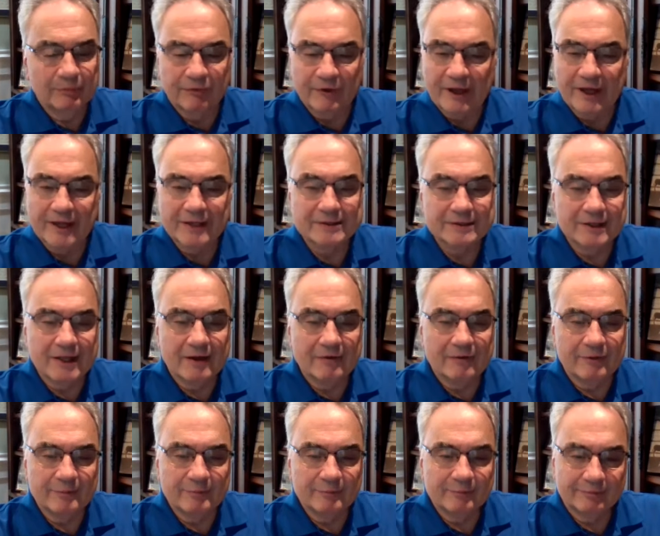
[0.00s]
Fans
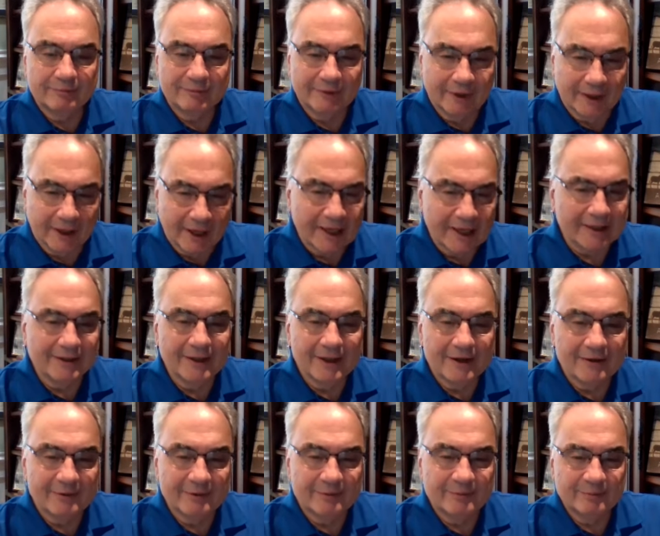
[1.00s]
love them. I
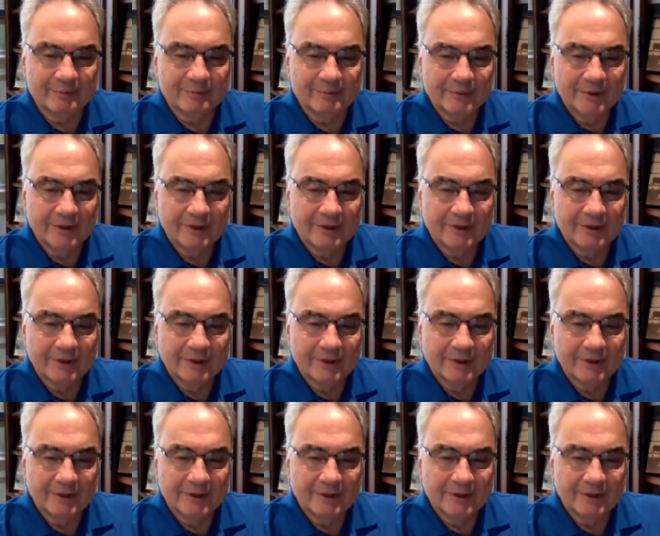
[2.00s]
love them.